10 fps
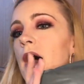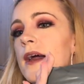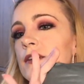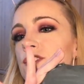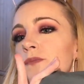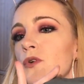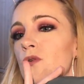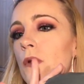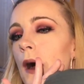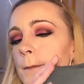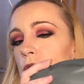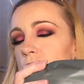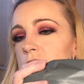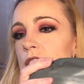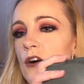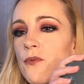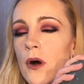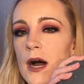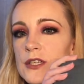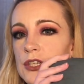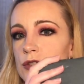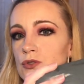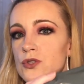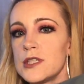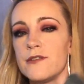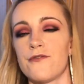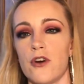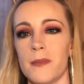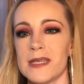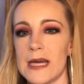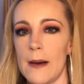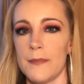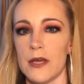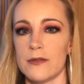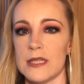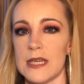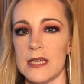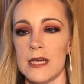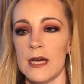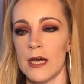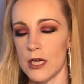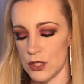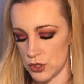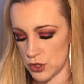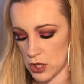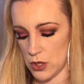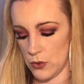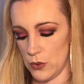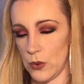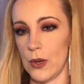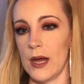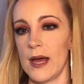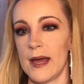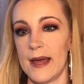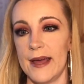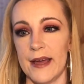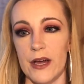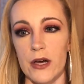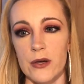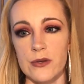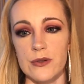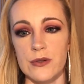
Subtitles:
a small unboxing of what I just ordered from Tam Beauty. So, here goes.